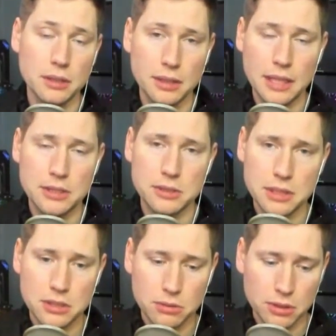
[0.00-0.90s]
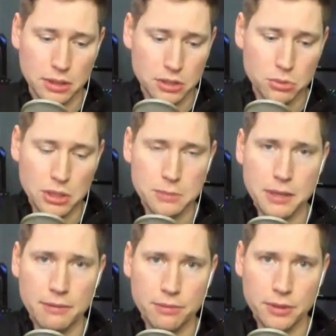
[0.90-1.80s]
Like that's really a sweet
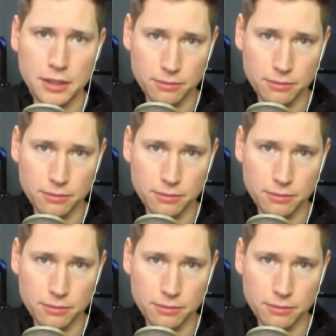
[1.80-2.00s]
spot for a lot